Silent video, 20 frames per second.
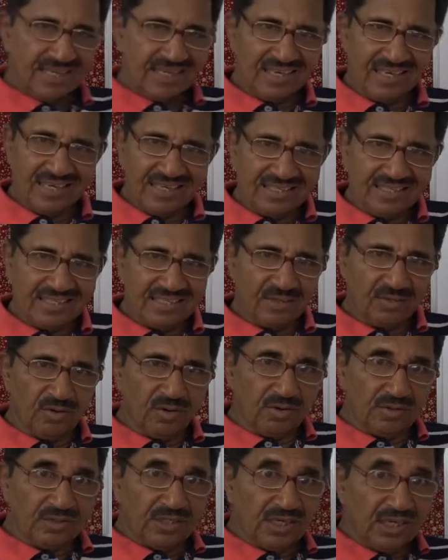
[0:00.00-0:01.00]
Understand?
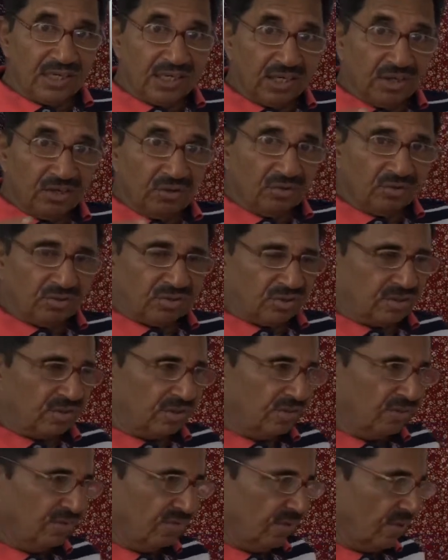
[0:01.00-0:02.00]
Don't say did used.
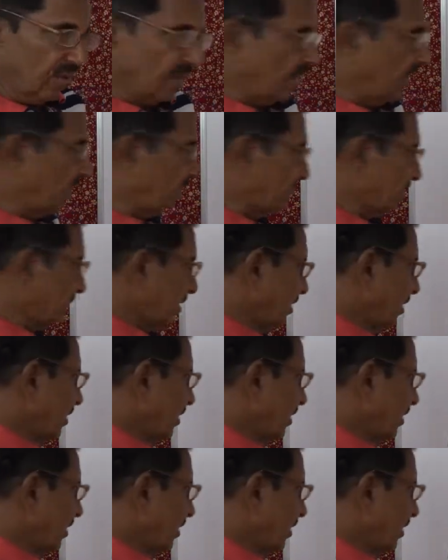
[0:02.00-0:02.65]
Yes.